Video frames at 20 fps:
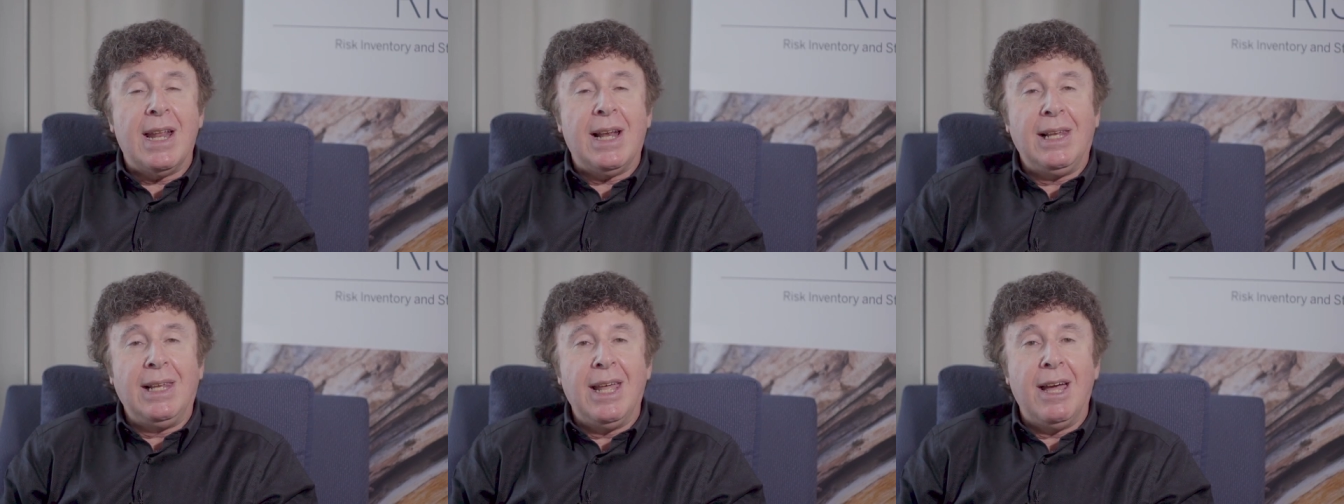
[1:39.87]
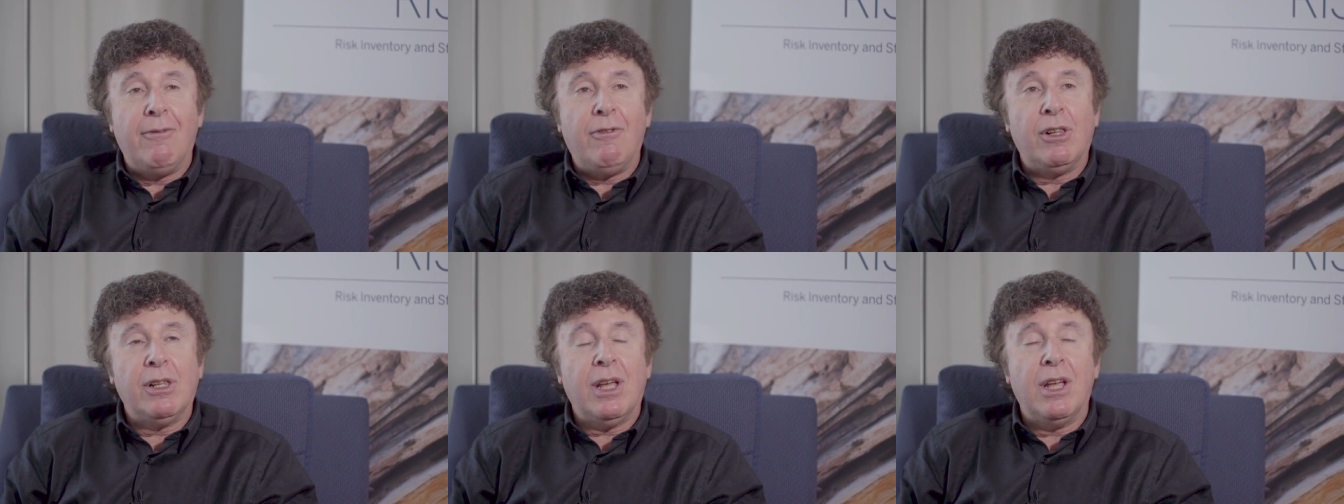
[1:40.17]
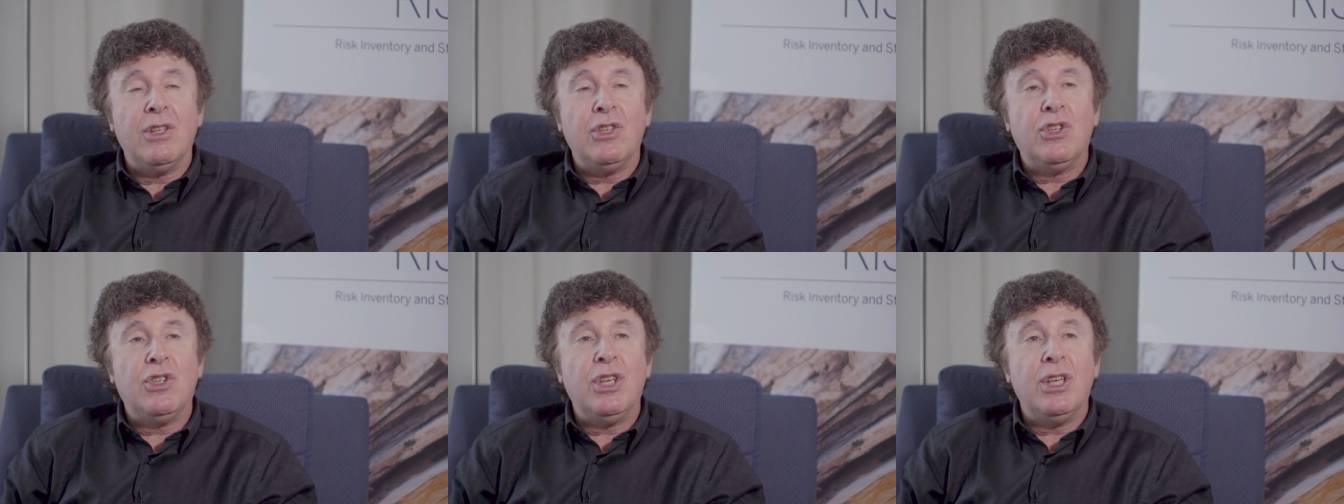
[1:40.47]
at a
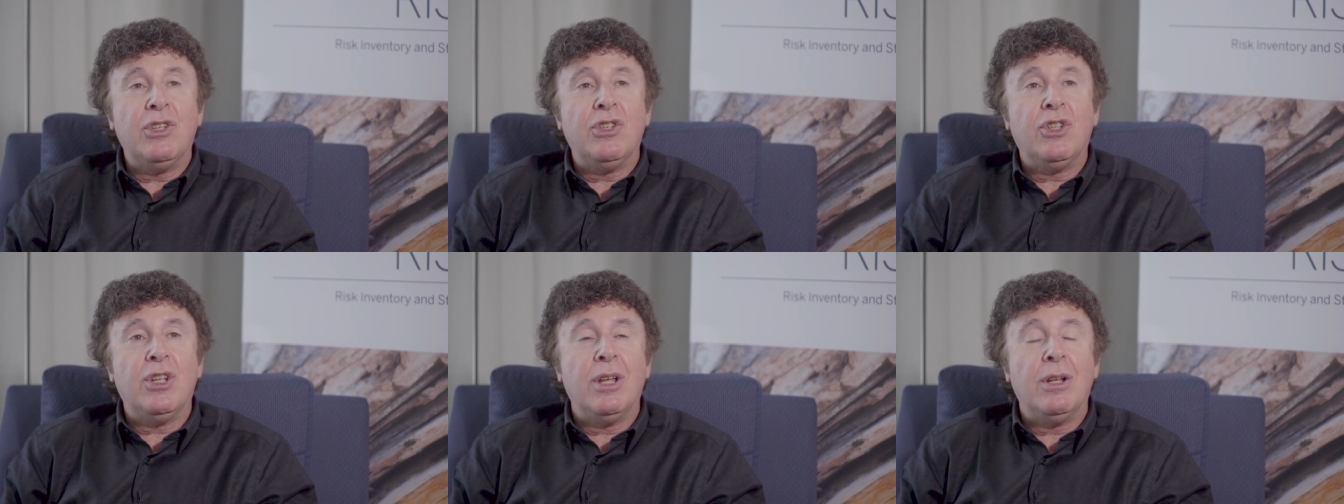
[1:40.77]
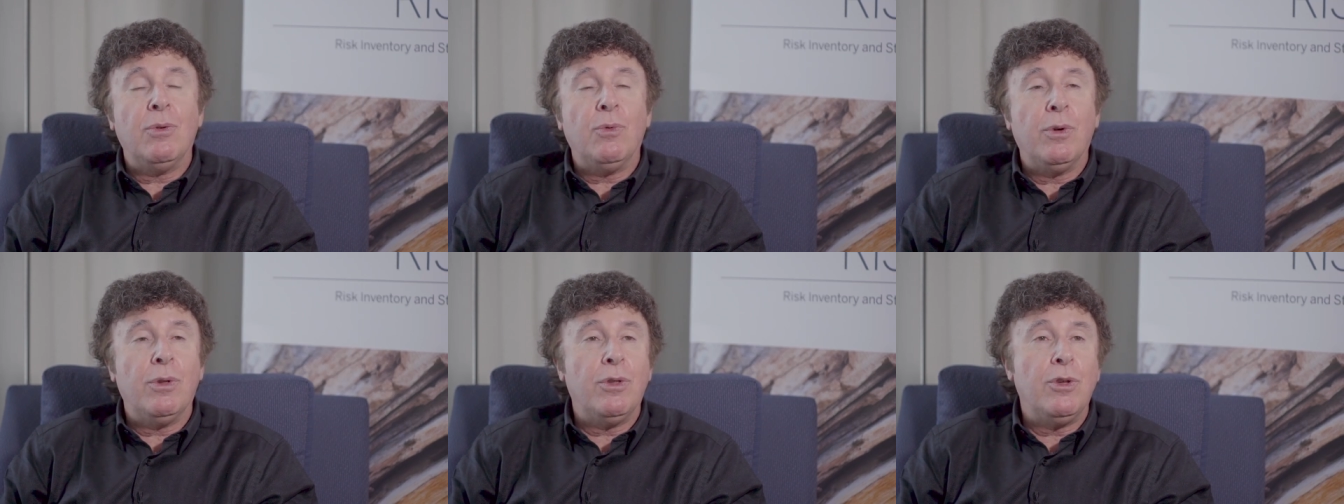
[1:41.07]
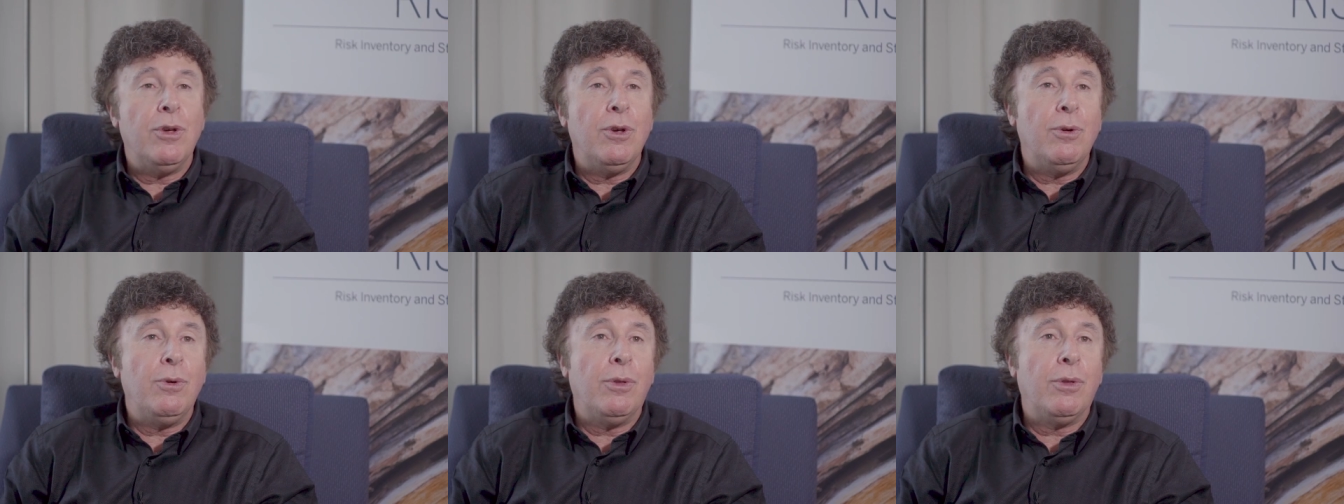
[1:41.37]
level consistent
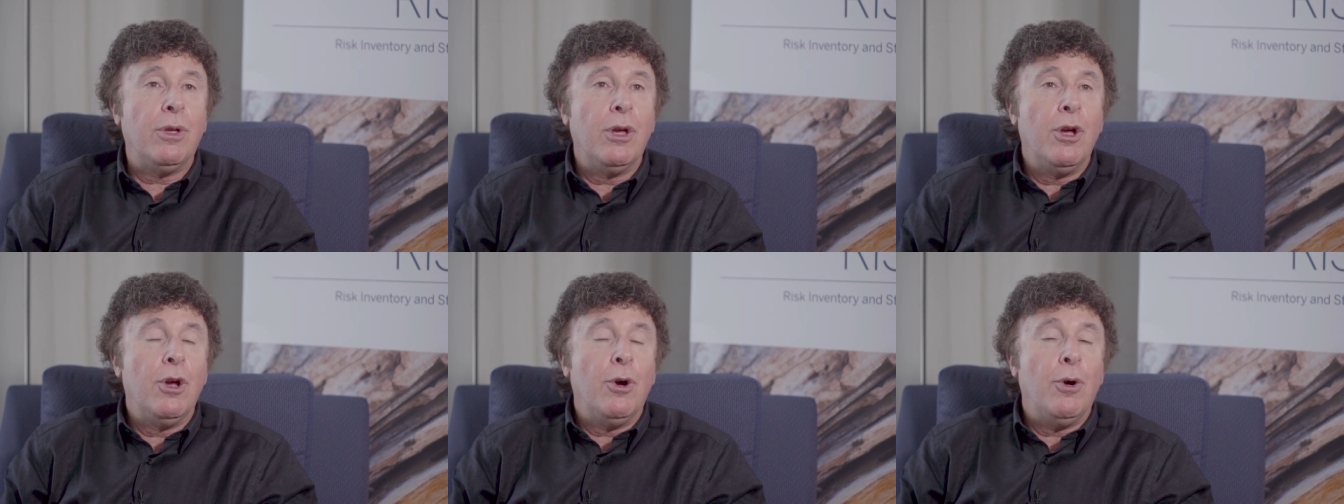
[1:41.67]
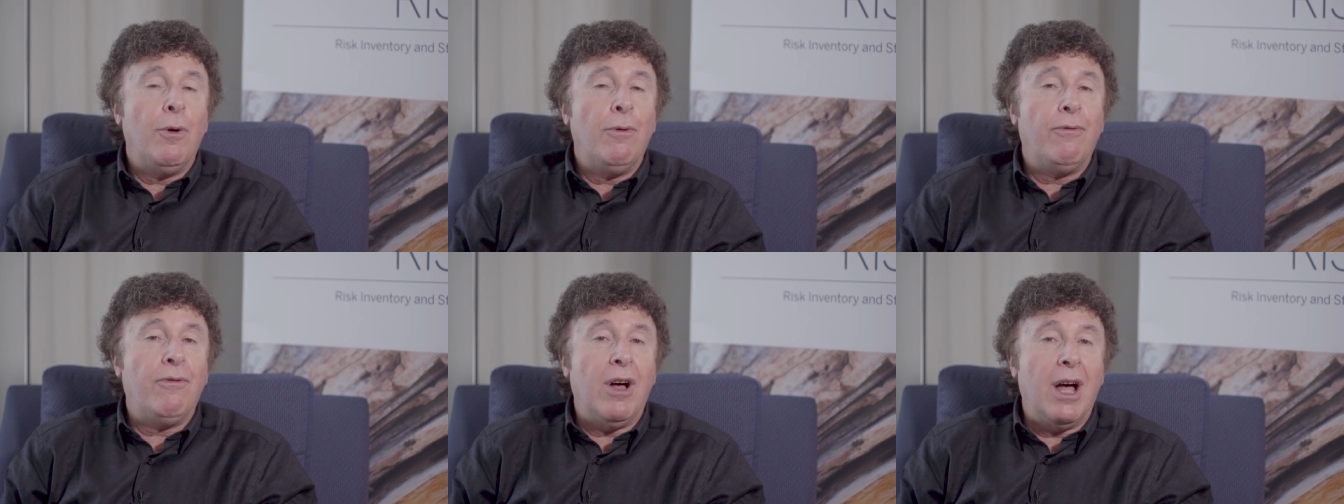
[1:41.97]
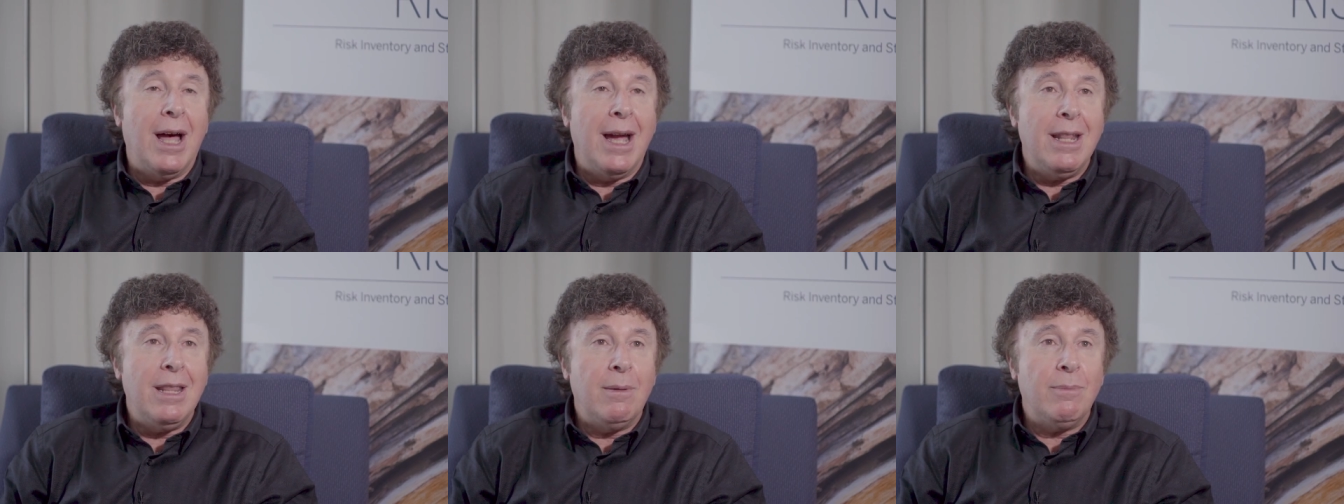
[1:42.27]
with youth who
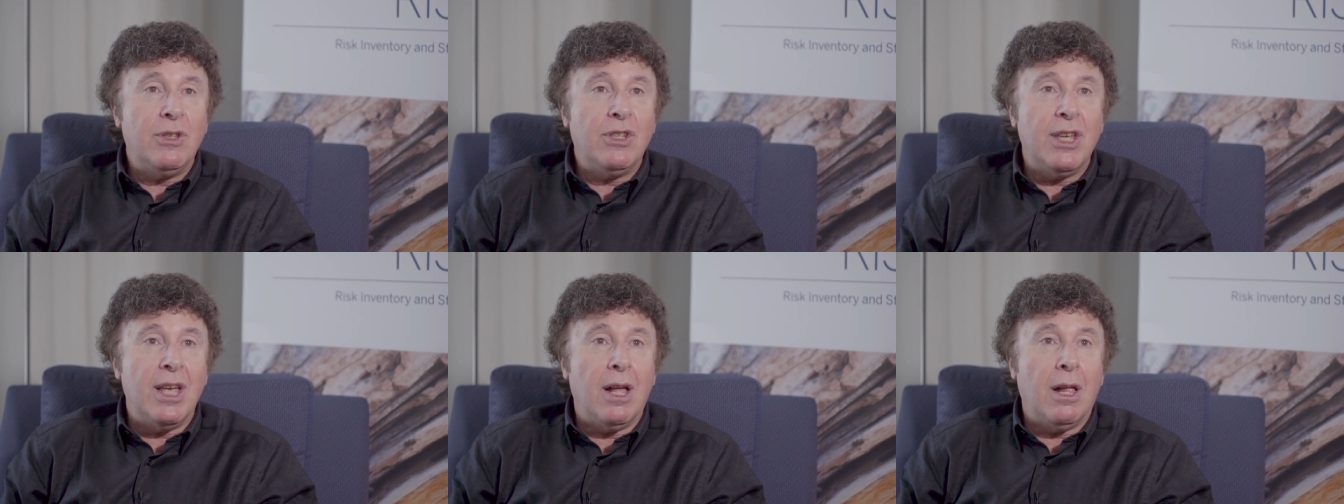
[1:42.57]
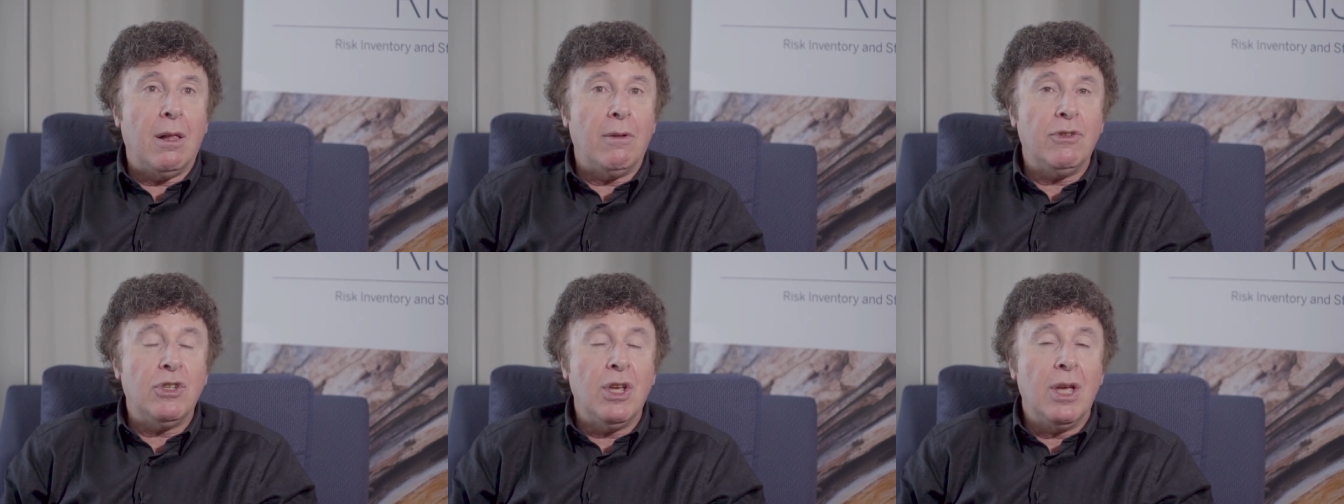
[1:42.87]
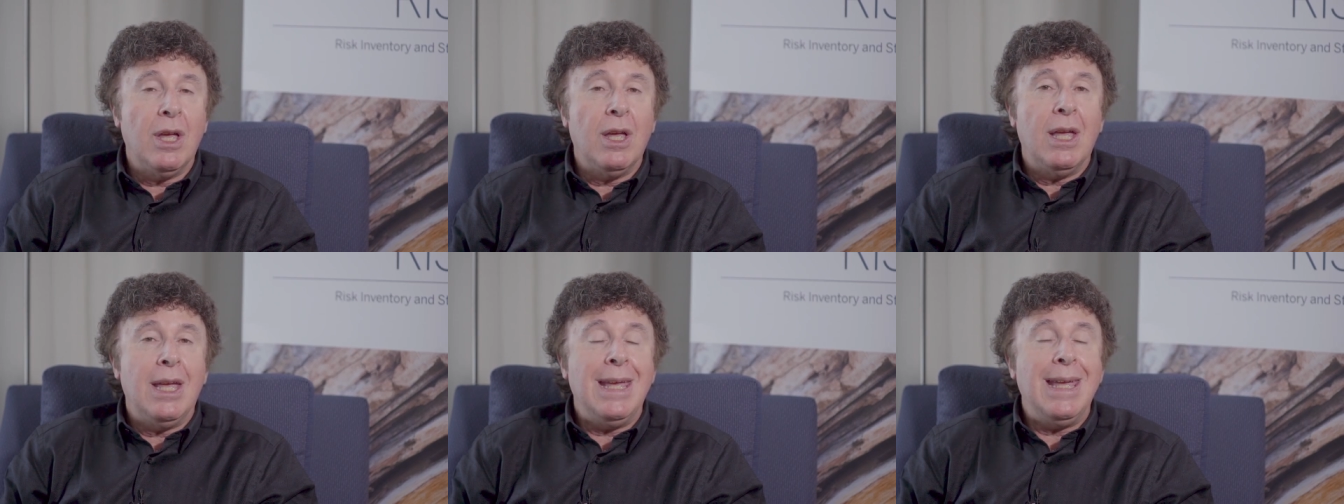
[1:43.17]
find
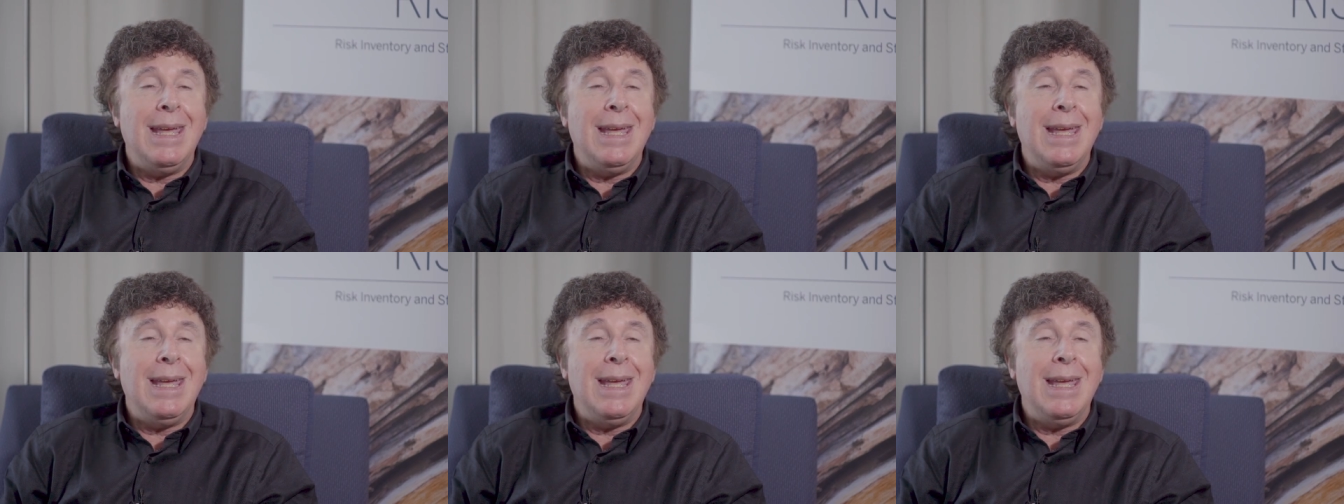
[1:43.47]
themselves